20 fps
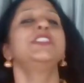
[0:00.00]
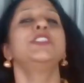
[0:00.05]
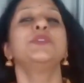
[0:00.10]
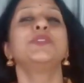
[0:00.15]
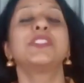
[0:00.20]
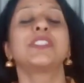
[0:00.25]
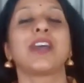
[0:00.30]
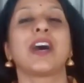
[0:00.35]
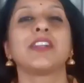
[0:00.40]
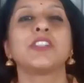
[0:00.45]

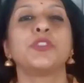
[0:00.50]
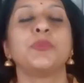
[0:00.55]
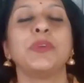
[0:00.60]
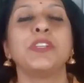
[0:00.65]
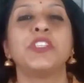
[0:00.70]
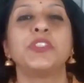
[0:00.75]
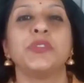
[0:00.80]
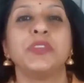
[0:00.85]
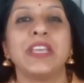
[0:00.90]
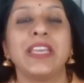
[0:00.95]
To start
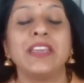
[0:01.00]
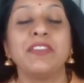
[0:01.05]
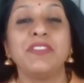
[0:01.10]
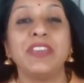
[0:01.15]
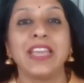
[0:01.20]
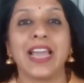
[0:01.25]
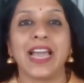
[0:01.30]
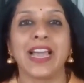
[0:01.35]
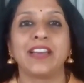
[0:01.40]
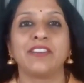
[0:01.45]
with, today
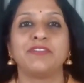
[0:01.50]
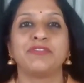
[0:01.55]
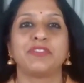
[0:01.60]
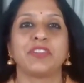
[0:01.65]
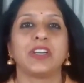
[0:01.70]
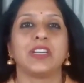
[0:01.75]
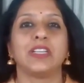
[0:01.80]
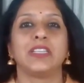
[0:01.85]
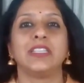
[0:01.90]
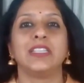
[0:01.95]
we
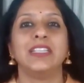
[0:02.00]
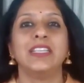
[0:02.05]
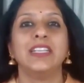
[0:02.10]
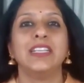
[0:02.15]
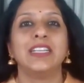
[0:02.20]
have a